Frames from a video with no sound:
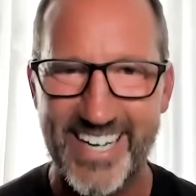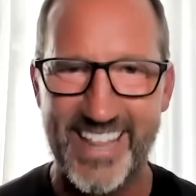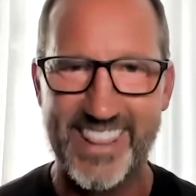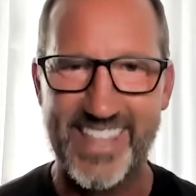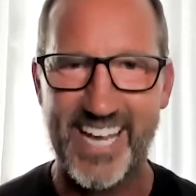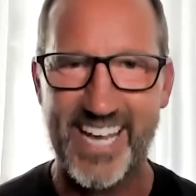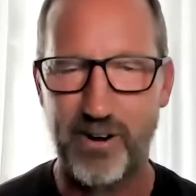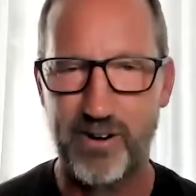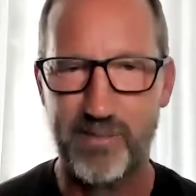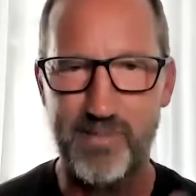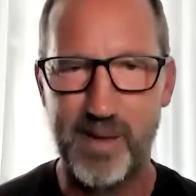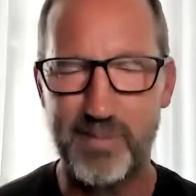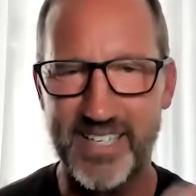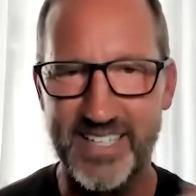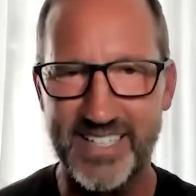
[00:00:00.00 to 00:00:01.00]
there and
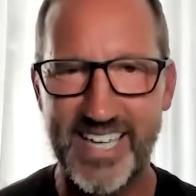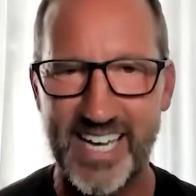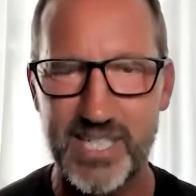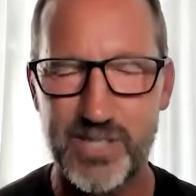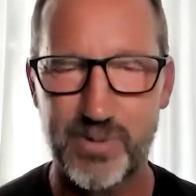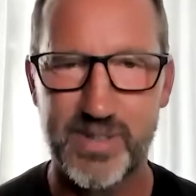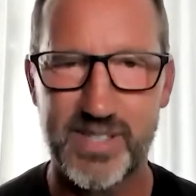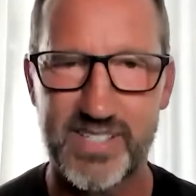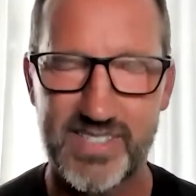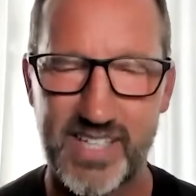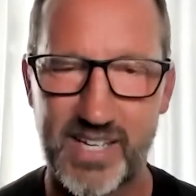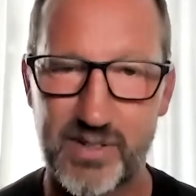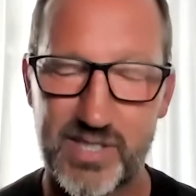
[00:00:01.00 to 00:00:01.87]
maybe engage with us there.